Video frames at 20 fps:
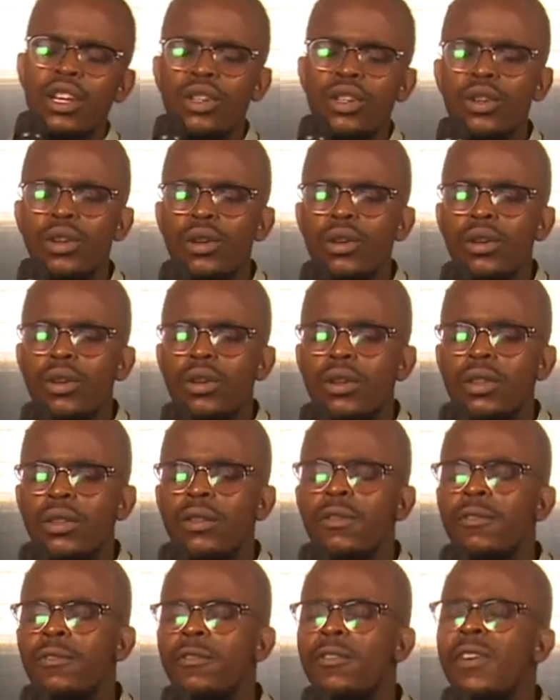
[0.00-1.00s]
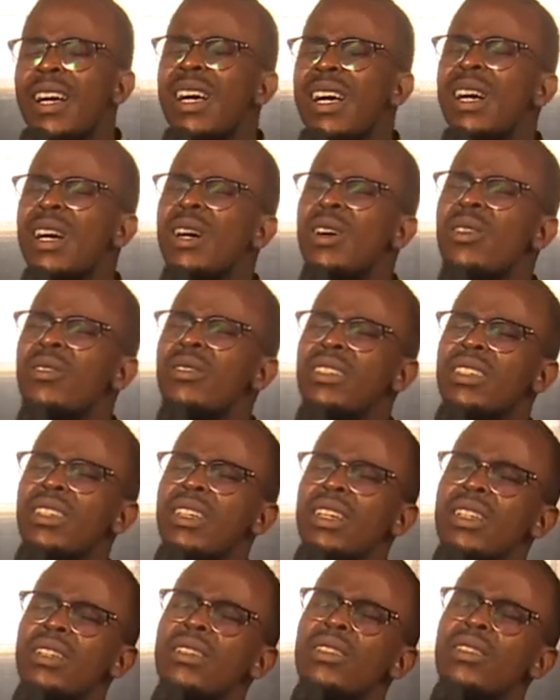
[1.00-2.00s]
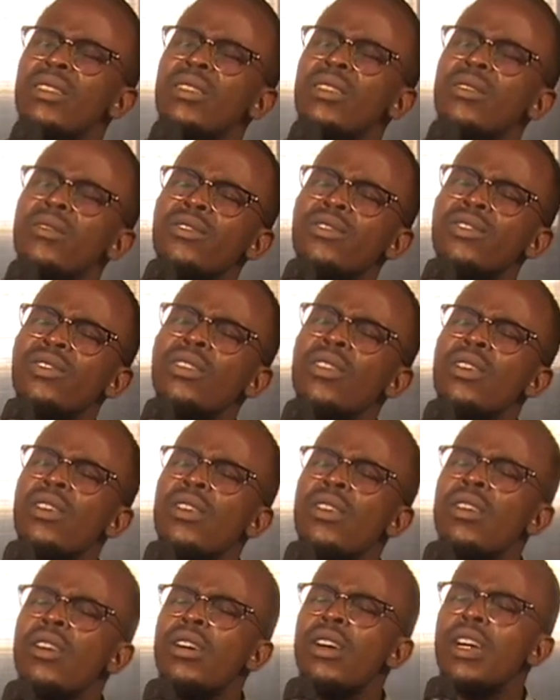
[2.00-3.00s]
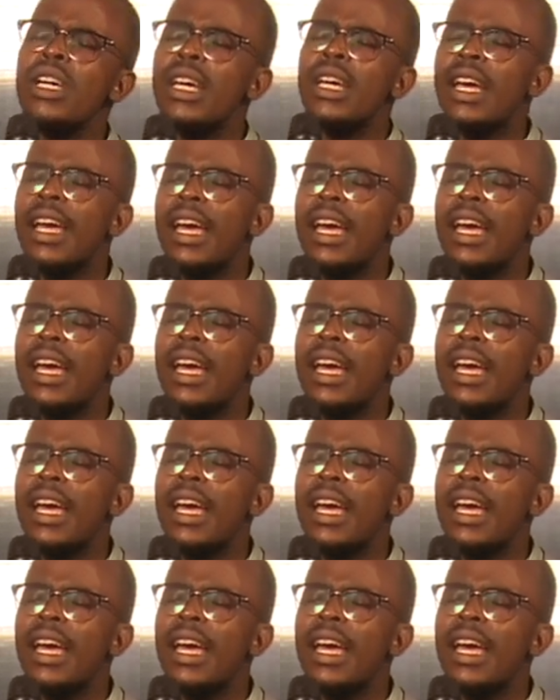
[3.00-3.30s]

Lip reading: You're the fountain of joy